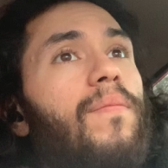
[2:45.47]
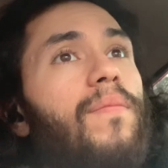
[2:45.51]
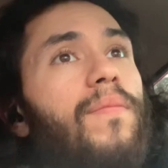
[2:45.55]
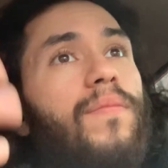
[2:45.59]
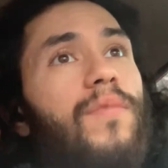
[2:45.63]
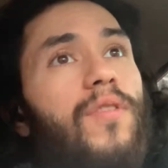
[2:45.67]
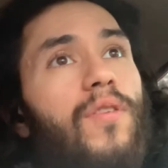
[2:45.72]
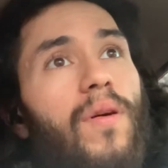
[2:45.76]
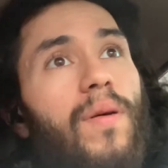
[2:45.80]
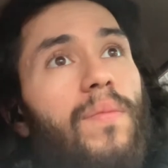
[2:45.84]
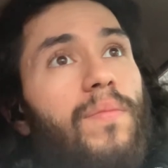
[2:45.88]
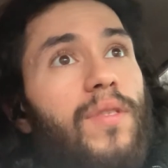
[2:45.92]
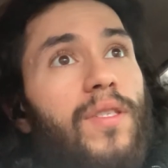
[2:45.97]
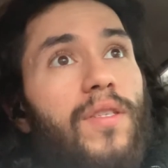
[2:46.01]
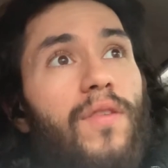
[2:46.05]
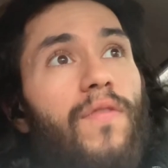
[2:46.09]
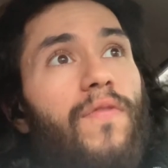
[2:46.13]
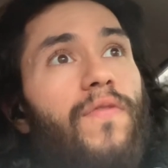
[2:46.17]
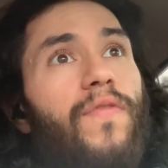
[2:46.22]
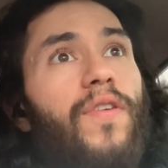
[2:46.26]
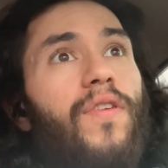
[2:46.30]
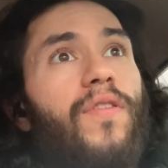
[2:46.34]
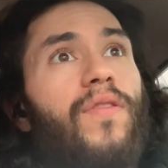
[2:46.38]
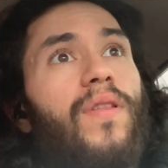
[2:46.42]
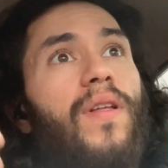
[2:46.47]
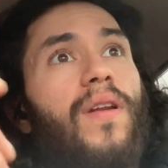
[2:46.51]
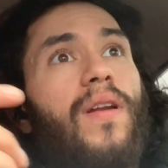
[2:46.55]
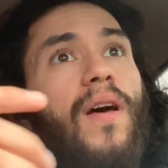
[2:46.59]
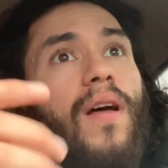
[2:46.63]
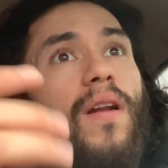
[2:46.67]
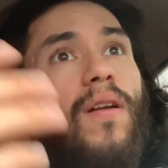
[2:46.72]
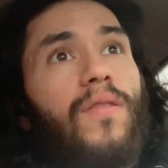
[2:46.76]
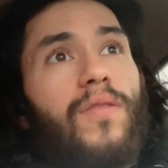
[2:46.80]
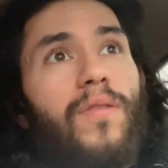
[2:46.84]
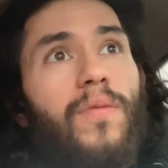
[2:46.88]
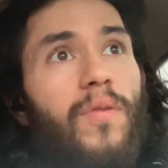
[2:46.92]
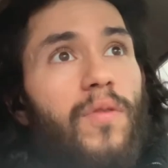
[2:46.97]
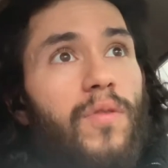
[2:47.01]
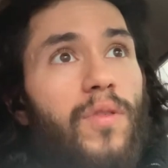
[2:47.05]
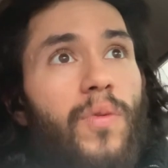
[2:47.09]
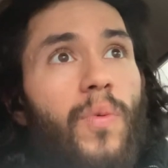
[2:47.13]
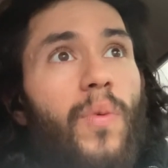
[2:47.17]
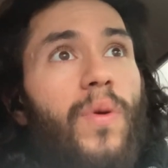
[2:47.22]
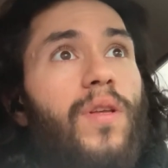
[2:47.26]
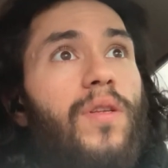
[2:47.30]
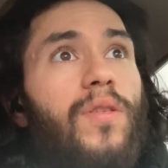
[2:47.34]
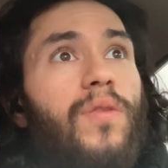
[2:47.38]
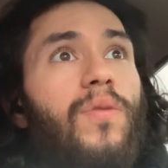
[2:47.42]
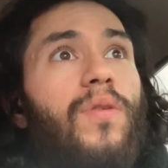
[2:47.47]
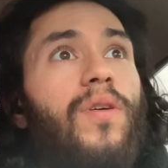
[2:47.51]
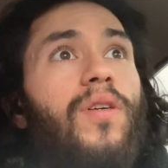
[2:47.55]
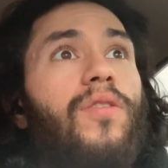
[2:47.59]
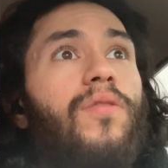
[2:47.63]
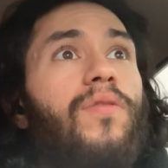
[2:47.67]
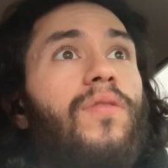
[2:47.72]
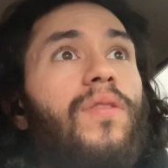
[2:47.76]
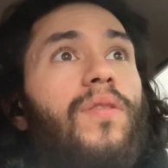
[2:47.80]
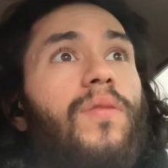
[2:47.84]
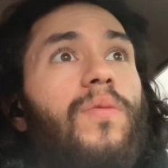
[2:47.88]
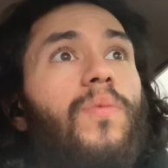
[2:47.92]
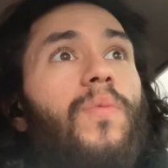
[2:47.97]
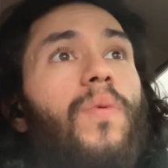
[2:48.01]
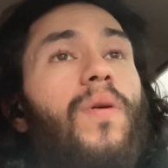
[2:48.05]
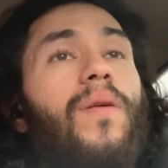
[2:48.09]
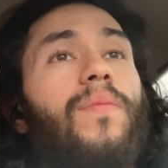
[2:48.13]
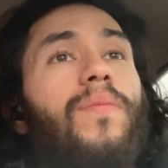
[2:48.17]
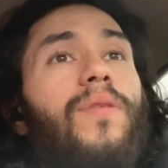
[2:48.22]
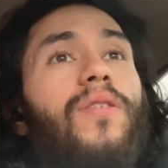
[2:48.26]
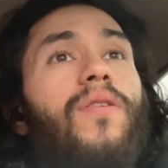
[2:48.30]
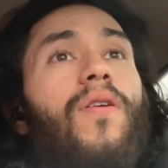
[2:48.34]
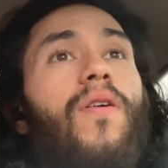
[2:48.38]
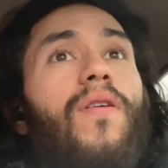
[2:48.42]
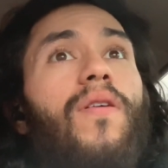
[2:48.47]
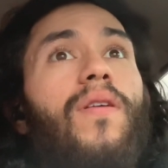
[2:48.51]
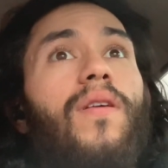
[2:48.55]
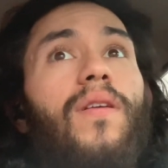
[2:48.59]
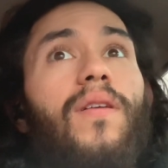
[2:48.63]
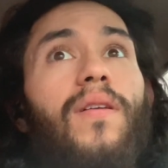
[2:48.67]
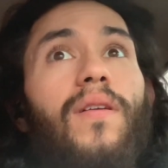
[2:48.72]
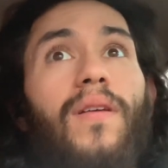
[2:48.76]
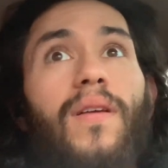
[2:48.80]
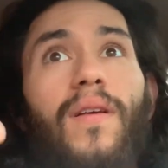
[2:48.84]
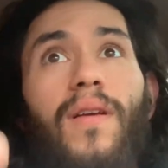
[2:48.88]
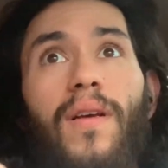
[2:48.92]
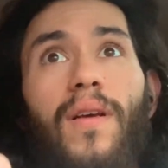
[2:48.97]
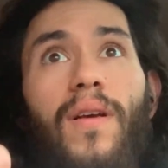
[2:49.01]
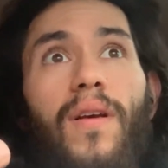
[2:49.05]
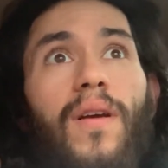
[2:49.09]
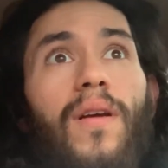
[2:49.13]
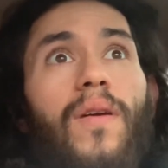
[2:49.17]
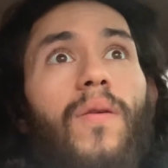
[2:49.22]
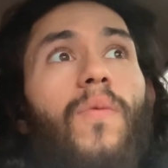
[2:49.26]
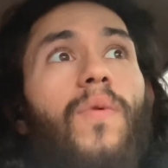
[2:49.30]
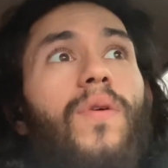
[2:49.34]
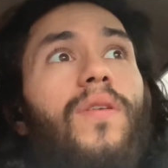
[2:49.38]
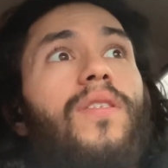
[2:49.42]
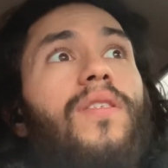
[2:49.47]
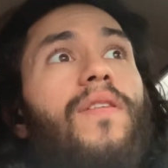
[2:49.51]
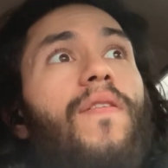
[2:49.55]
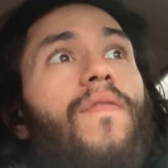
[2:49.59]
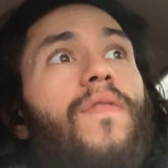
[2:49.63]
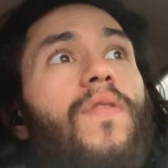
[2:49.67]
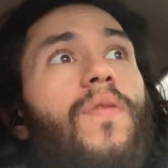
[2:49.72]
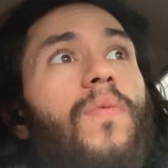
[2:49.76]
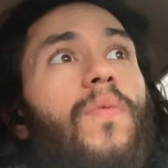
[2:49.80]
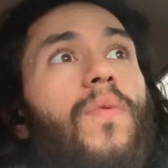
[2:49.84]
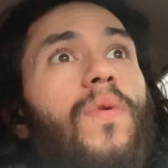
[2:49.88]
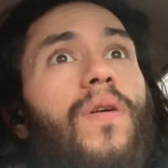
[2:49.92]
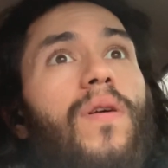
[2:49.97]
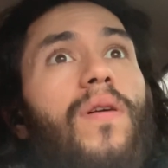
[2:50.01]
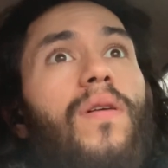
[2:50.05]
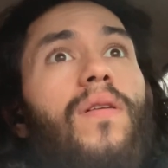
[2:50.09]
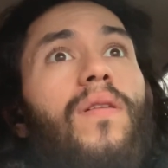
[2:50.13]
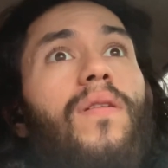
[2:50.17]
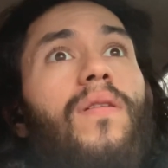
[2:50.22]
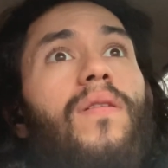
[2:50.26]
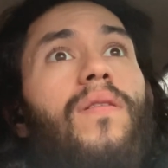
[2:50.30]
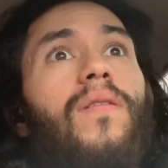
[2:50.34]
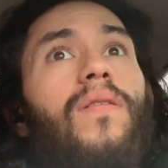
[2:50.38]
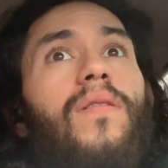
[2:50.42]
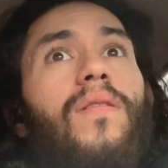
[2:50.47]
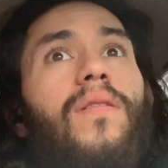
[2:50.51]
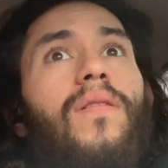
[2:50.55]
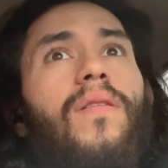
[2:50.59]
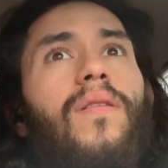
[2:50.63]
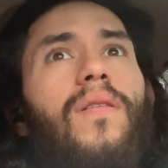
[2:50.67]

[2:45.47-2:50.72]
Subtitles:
So I'm still figuring it out. So 2,200 is where I'm starting, 171,